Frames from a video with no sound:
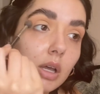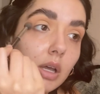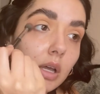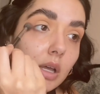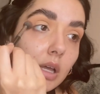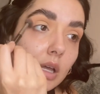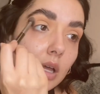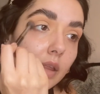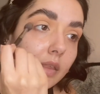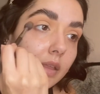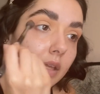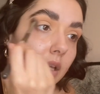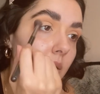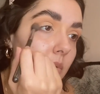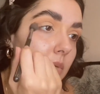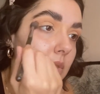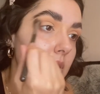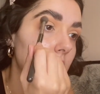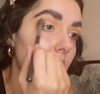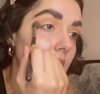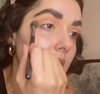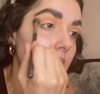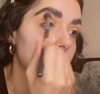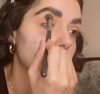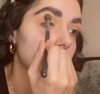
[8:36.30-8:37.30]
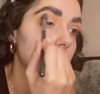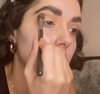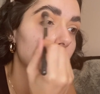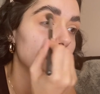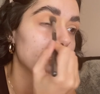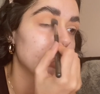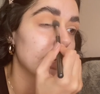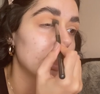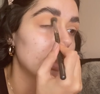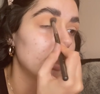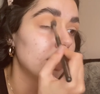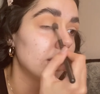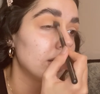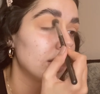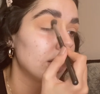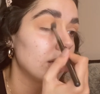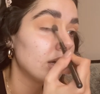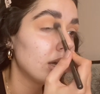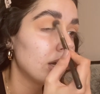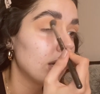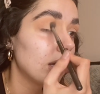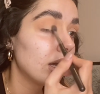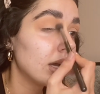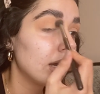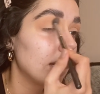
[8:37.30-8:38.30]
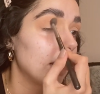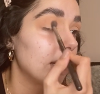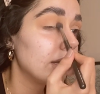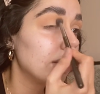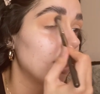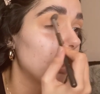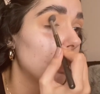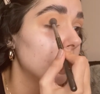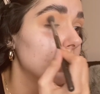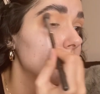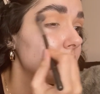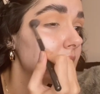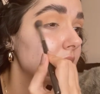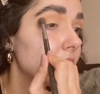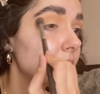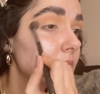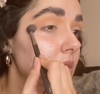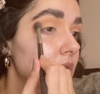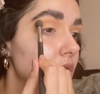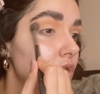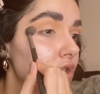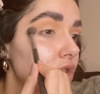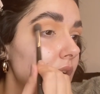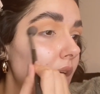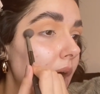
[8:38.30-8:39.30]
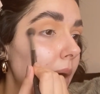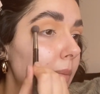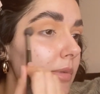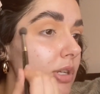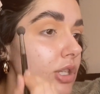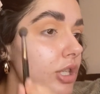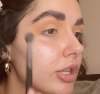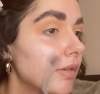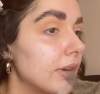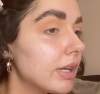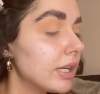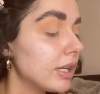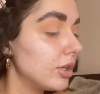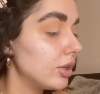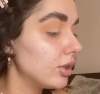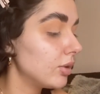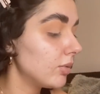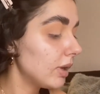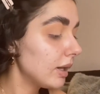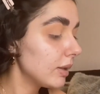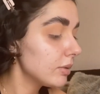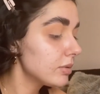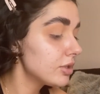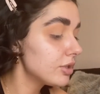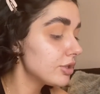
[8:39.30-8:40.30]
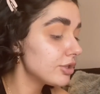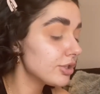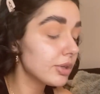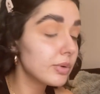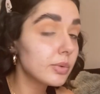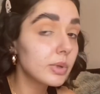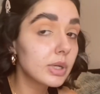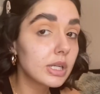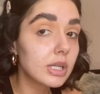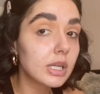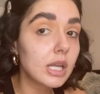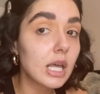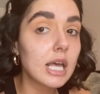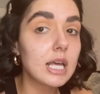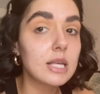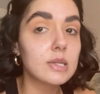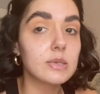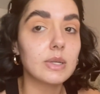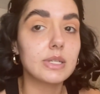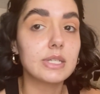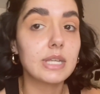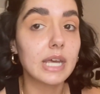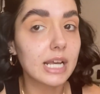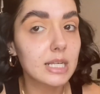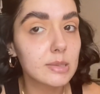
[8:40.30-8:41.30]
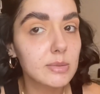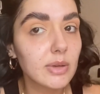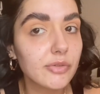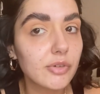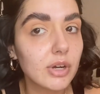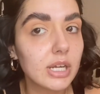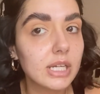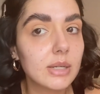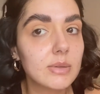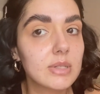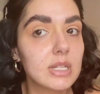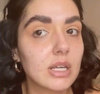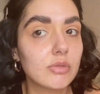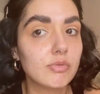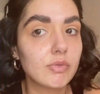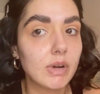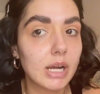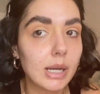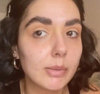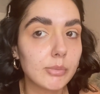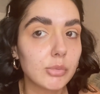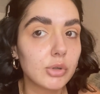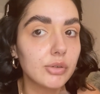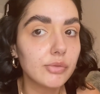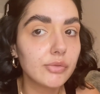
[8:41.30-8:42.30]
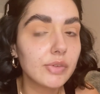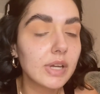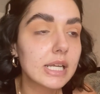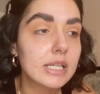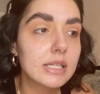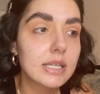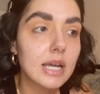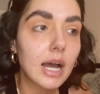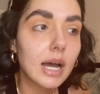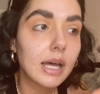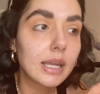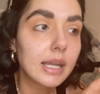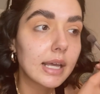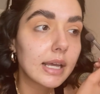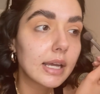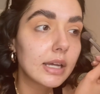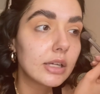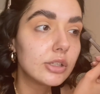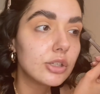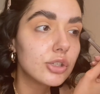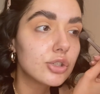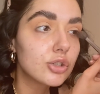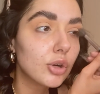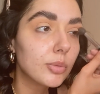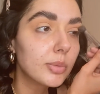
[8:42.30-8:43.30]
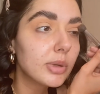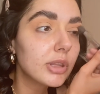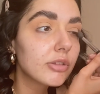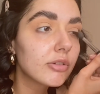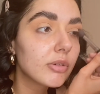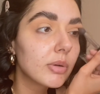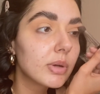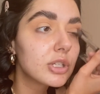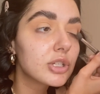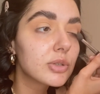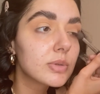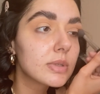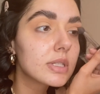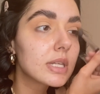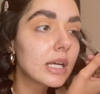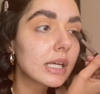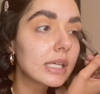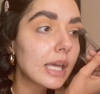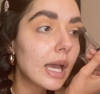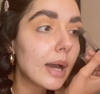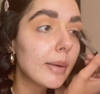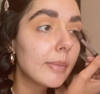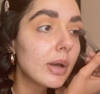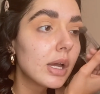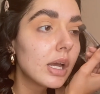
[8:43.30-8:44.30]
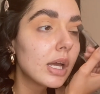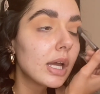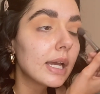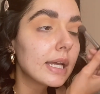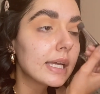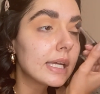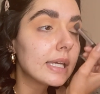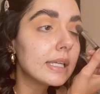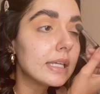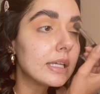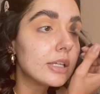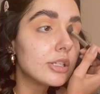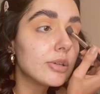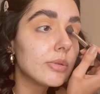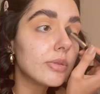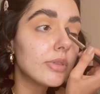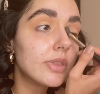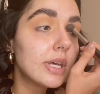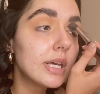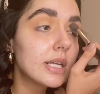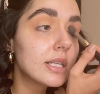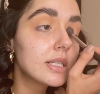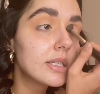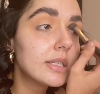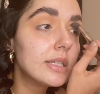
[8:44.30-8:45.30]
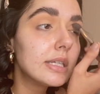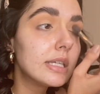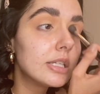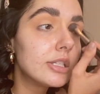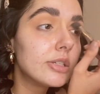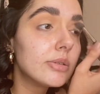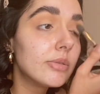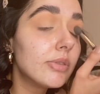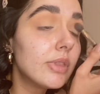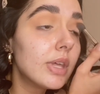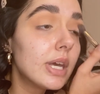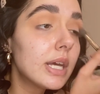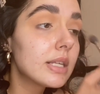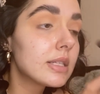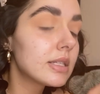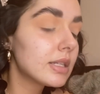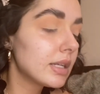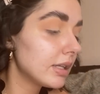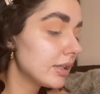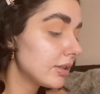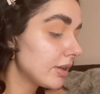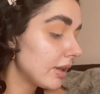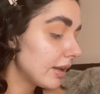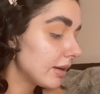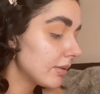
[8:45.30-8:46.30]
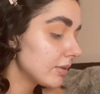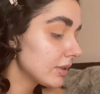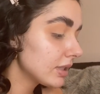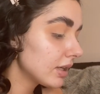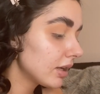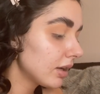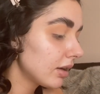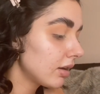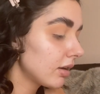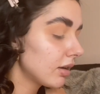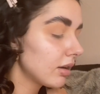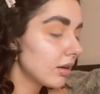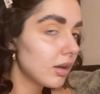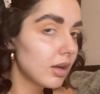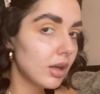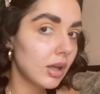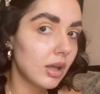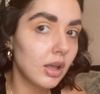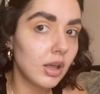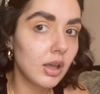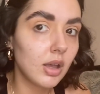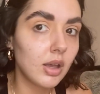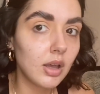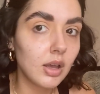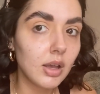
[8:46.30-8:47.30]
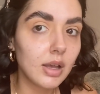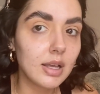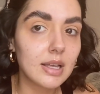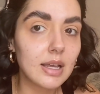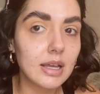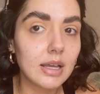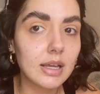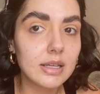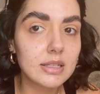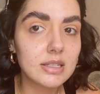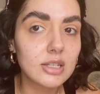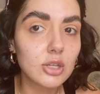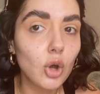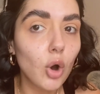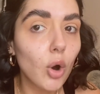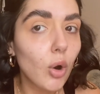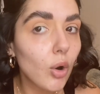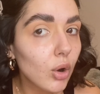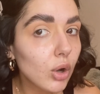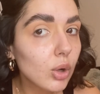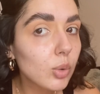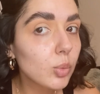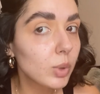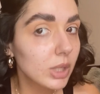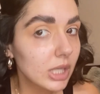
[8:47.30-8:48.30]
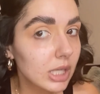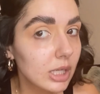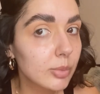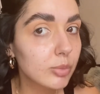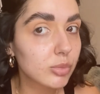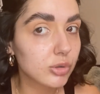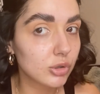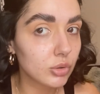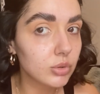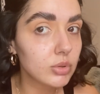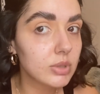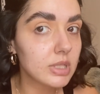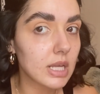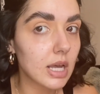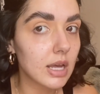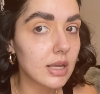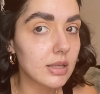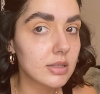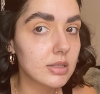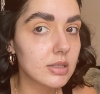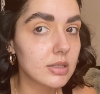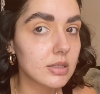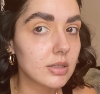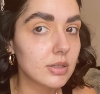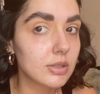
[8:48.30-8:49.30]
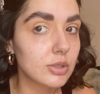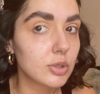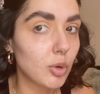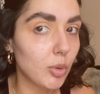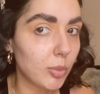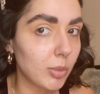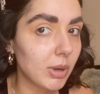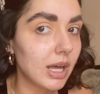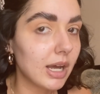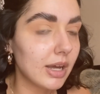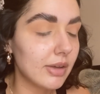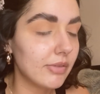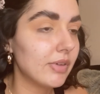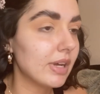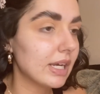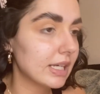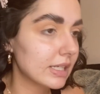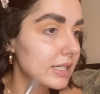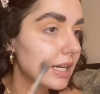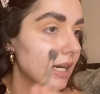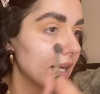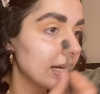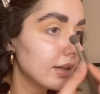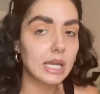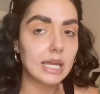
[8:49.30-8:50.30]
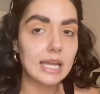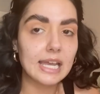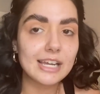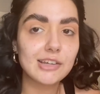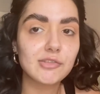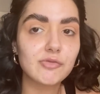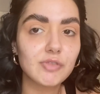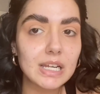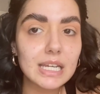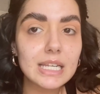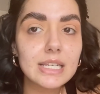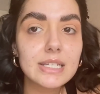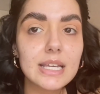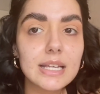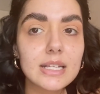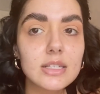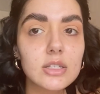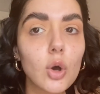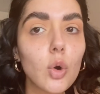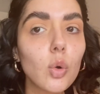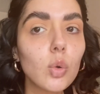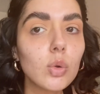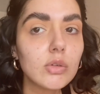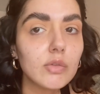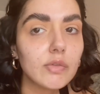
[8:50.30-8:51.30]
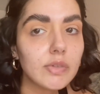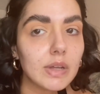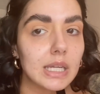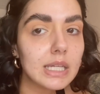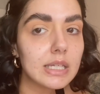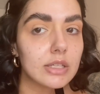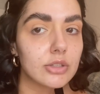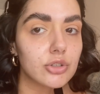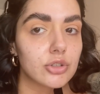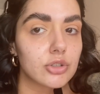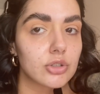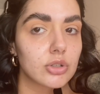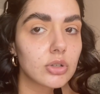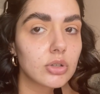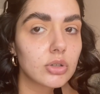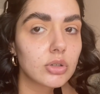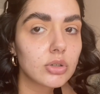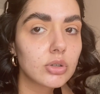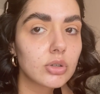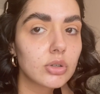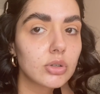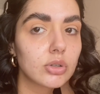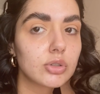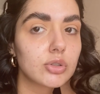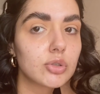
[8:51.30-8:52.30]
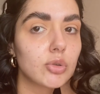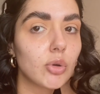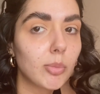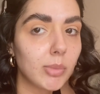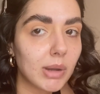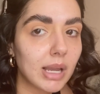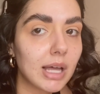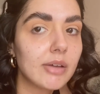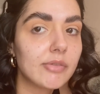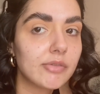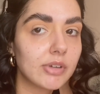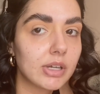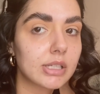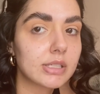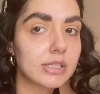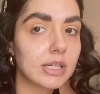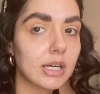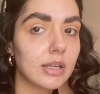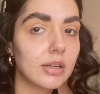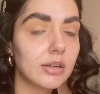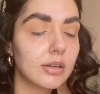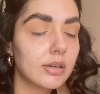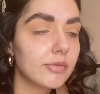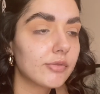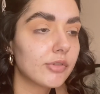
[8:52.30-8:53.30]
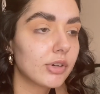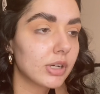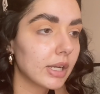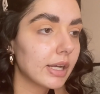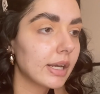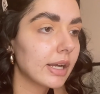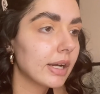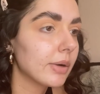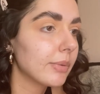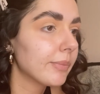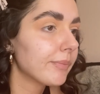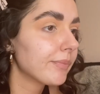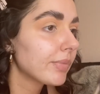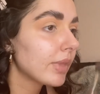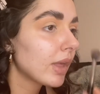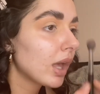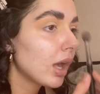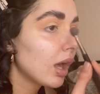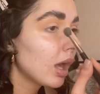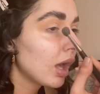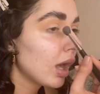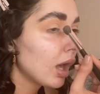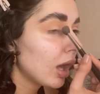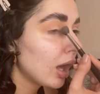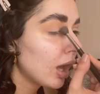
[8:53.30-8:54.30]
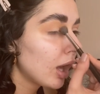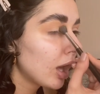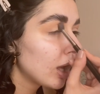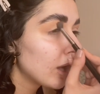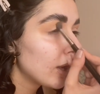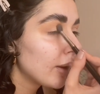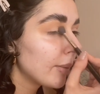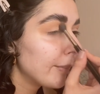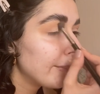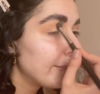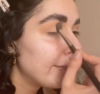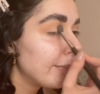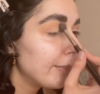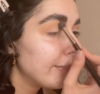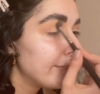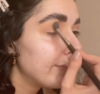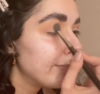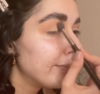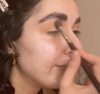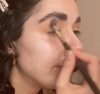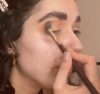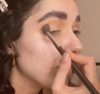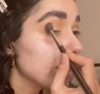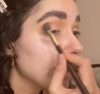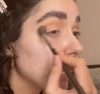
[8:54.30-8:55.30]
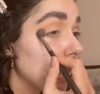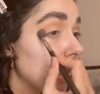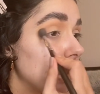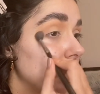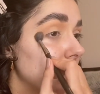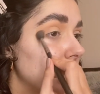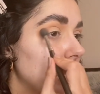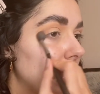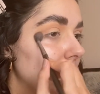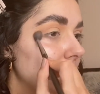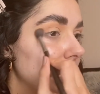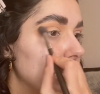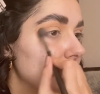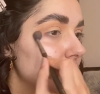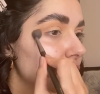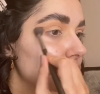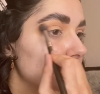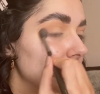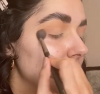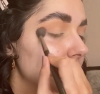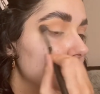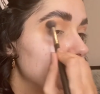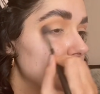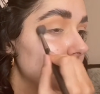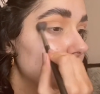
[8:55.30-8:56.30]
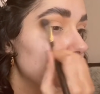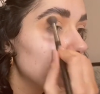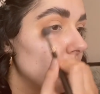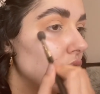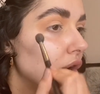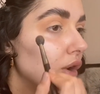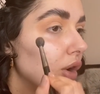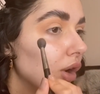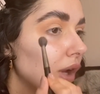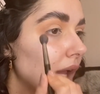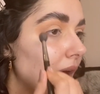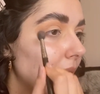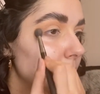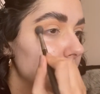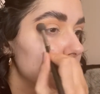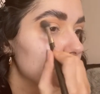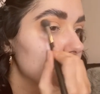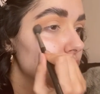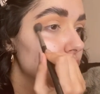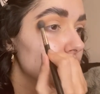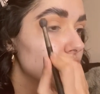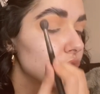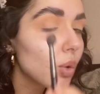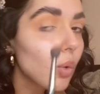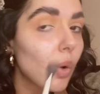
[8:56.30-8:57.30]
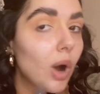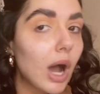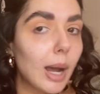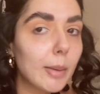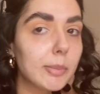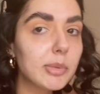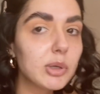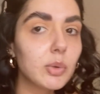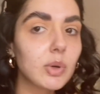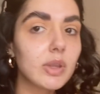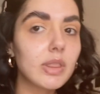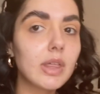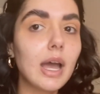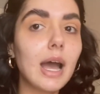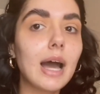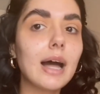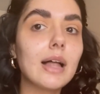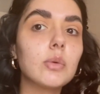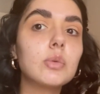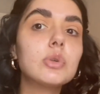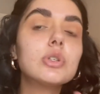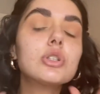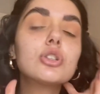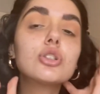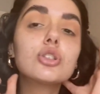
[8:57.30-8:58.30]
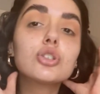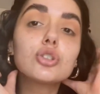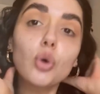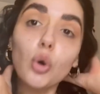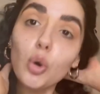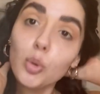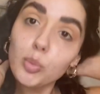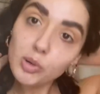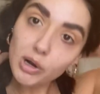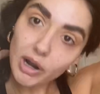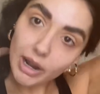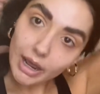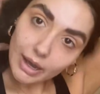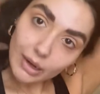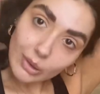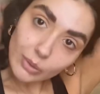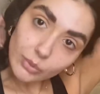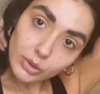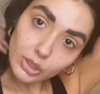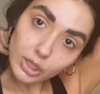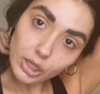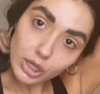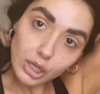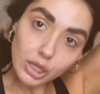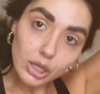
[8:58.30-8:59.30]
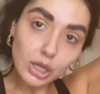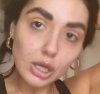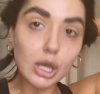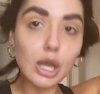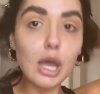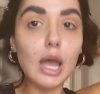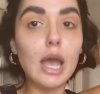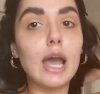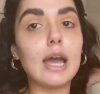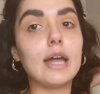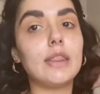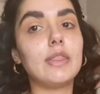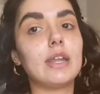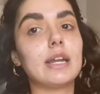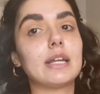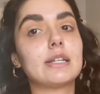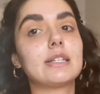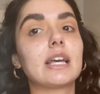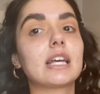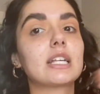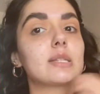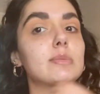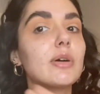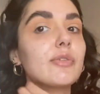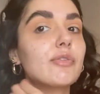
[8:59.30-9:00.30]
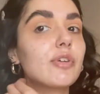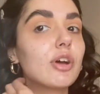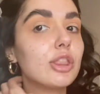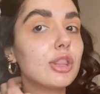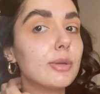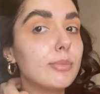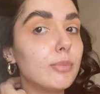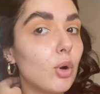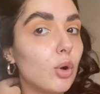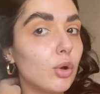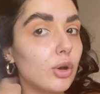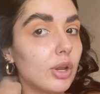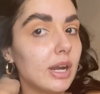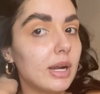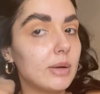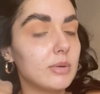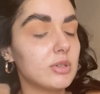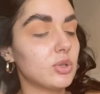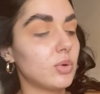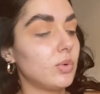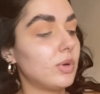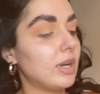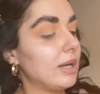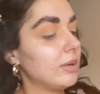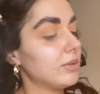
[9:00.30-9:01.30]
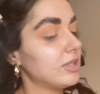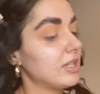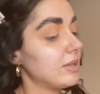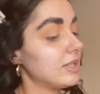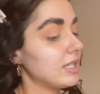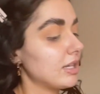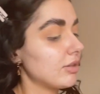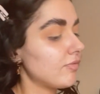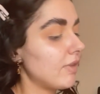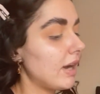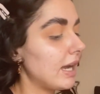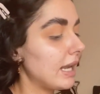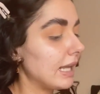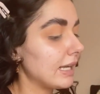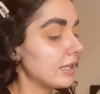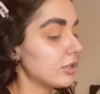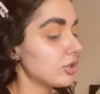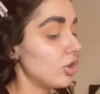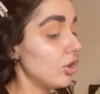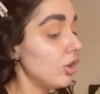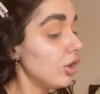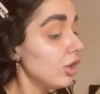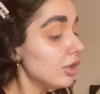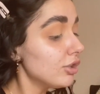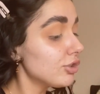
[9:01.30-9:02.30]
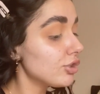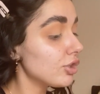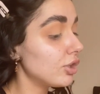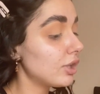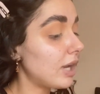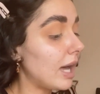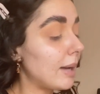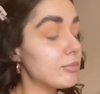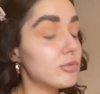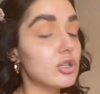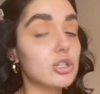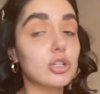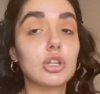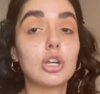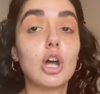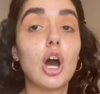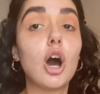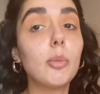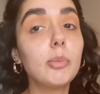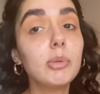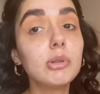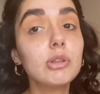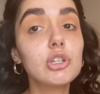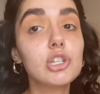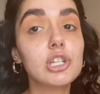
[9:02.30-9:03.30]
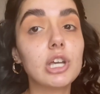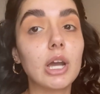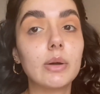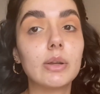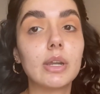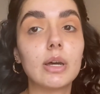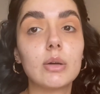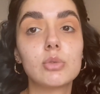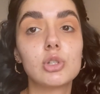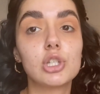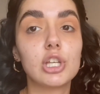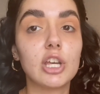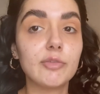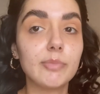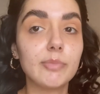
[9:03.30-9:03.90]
I think it was last summer. And obviously I was such an amateur, I didn't know what I was doing. So I texted my friend, I was like, right, I'm gonna fake tan, like, can you talk me through it? She was like, yeah, you need to do this, you need to do this, you need to... And I was like, it's an all-week process to apply fake tan. It really takes a whole village to apply fake tan for a nail. But yeah, I literally did it all. I was so happy with it. I was so brown. And then I texted my friend the morning I was going out, so I was like, right, like, it's all done. I'm just gonna hop in the shower now and shave my